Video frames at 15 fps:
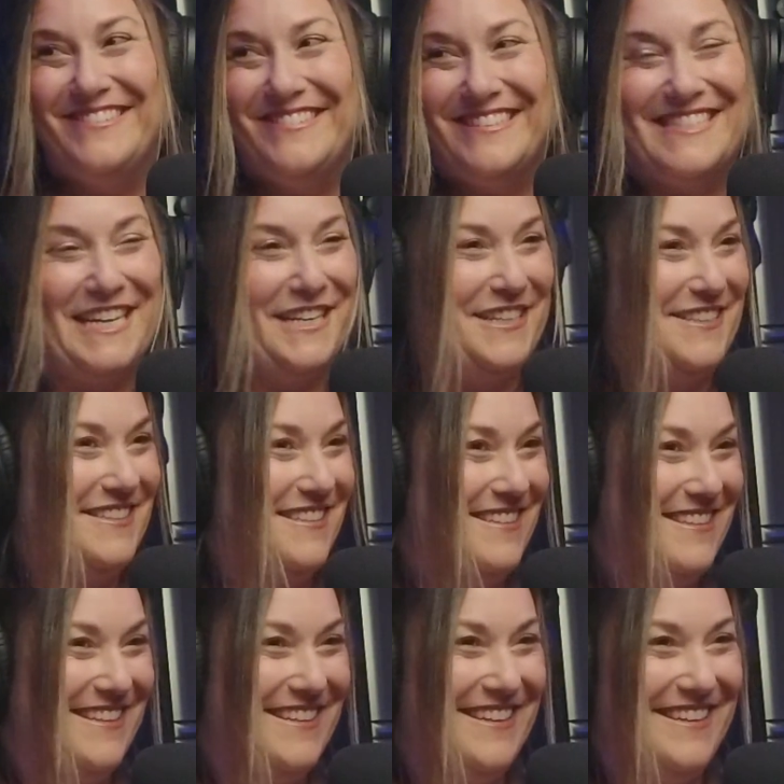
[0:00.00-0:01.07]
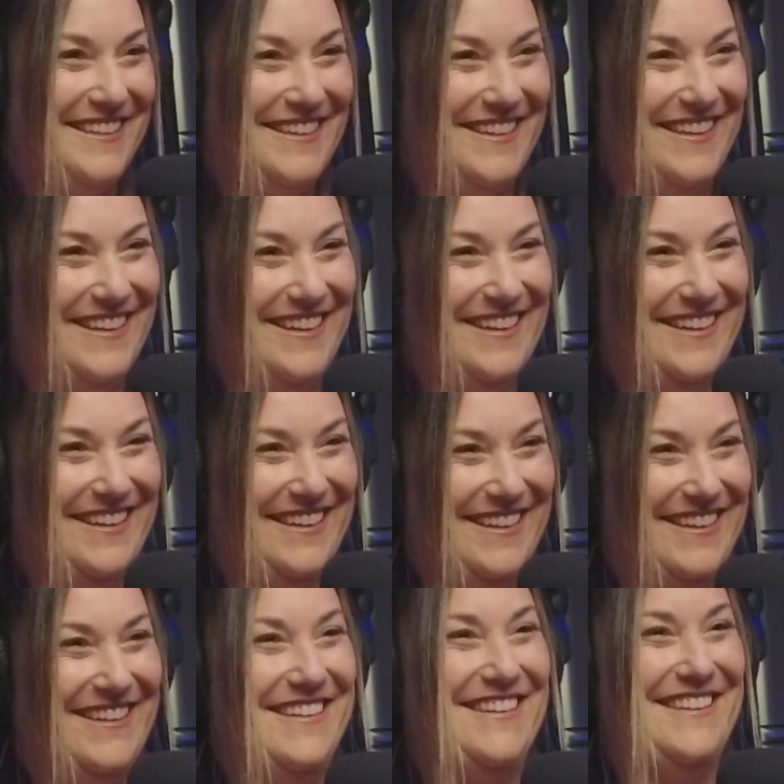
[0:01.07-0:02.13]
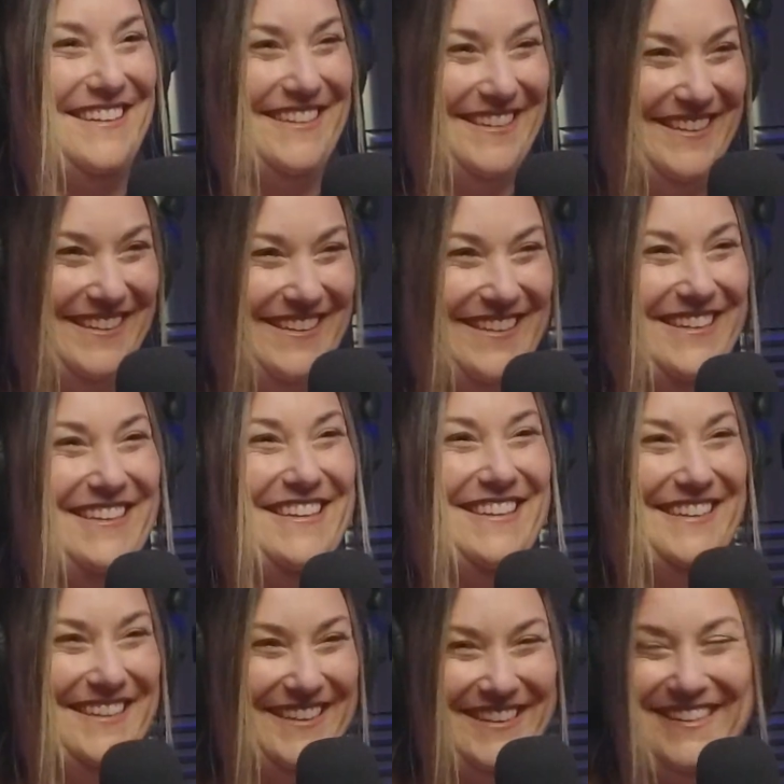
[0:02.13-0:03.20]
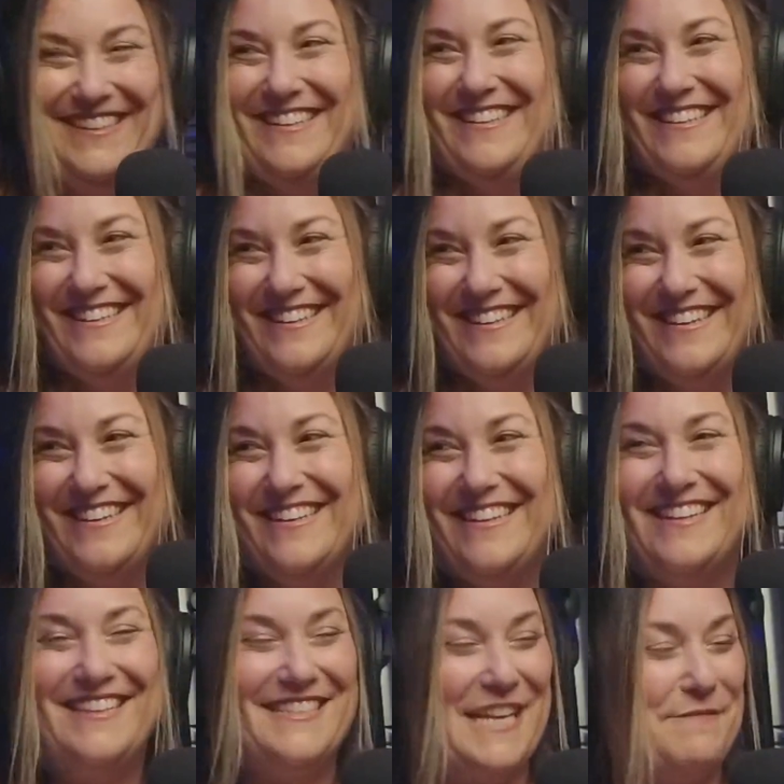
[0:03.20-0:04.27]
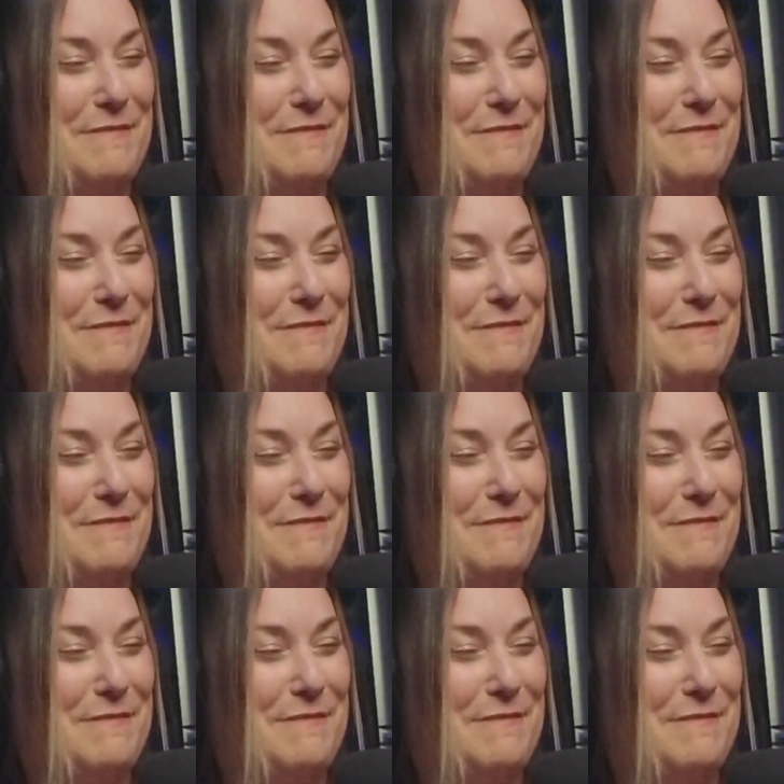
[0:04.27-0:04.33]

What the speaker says: That's the type of technology we're now. It's going to feel